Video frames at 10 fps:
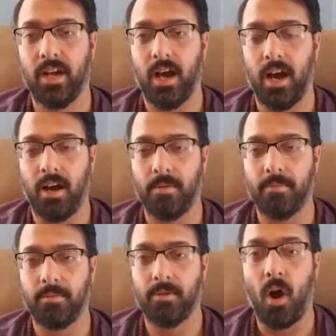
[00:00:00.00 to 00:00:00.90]

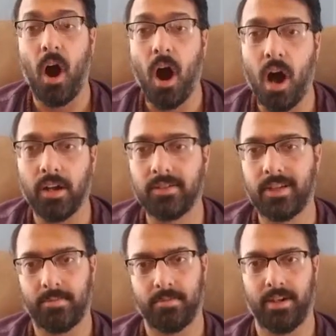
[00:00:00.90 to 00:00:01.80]
Awe
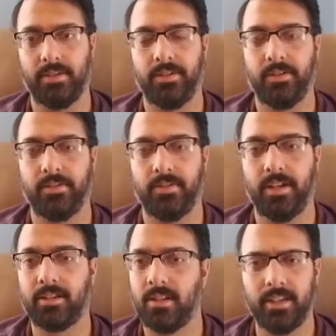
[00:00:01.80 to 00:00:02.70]
separates you.
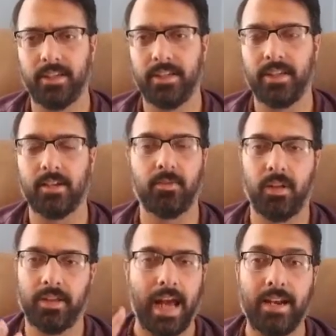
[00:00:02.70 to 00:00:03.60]
It clearly says,
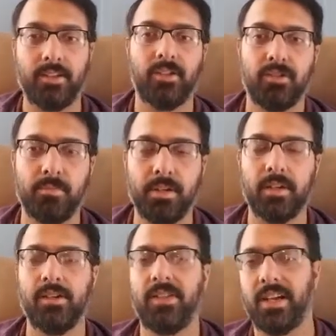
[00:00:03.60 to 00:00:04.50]
well, that is a
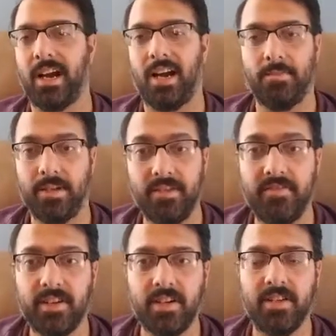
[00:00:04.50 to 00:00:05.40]
superior thing. I'm an
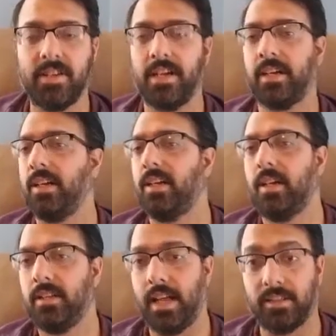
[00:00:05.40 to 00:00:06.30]
inferior thing.
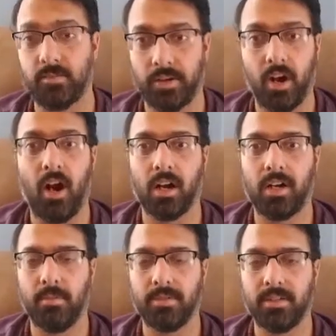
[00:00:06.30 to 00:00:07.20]
That's where awe
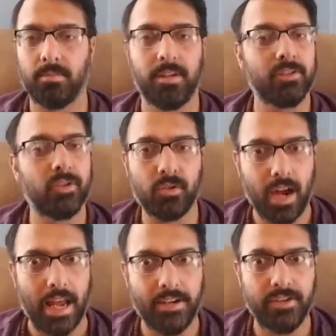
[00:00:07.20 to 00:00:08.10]
comes into place. So
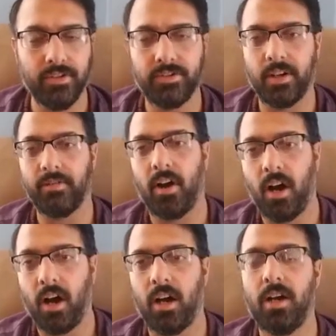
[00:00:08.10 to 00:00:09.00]
gratitude instead of
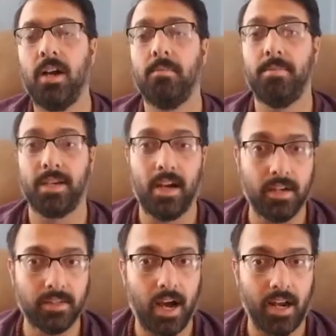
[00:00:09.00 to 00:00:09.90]
awe,
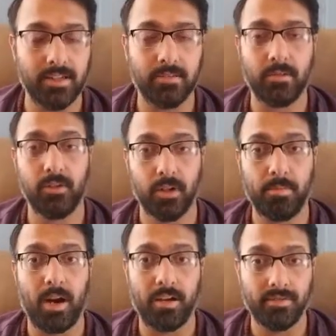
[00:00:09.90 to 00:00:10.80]
because you're a
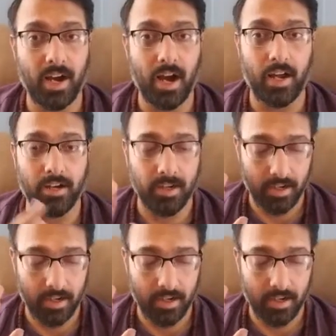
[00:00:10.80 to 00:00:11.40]
part of God.